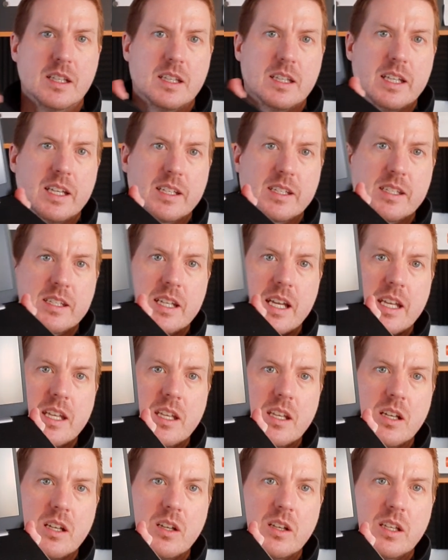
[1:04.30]
Let's
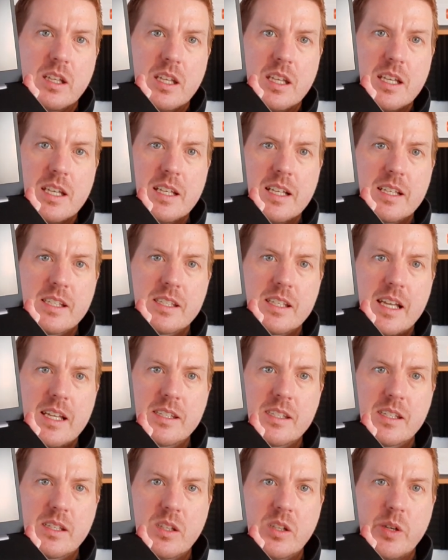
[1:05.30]
take a look here. That's
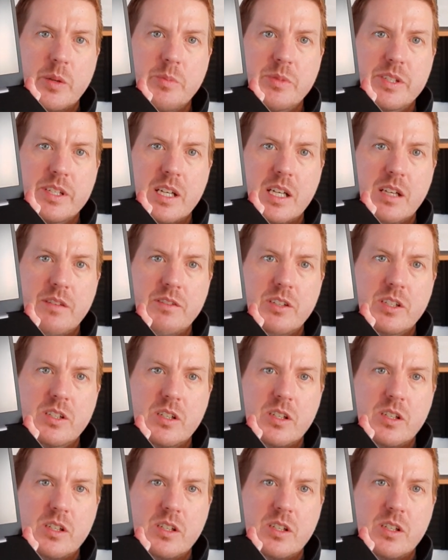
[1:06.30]
as it comes delivered.